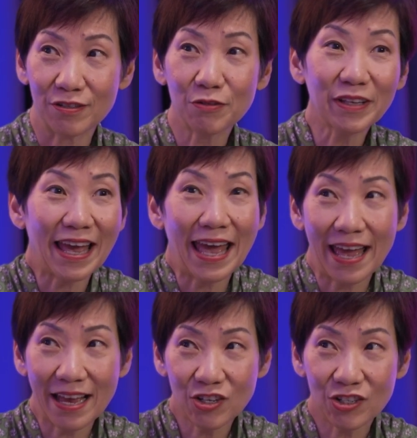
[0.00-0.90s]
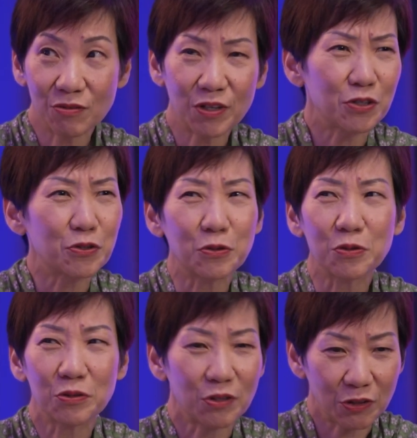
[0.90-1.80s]
So the ash, what do you
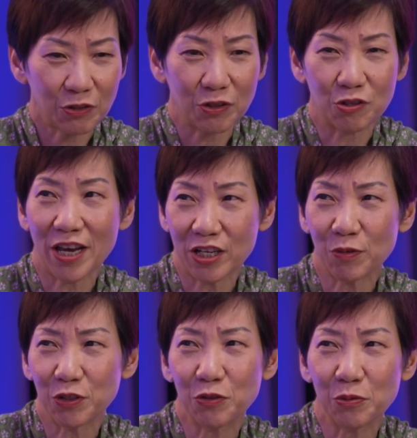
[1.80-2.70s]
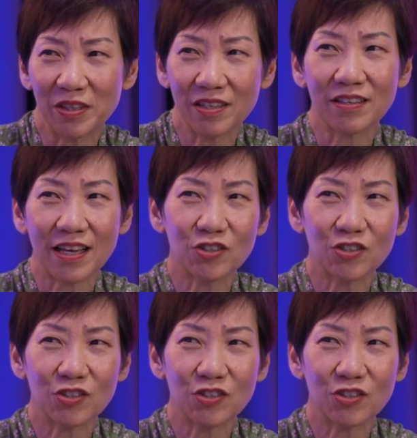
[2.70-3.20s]
do? Your trash, what do you do with it?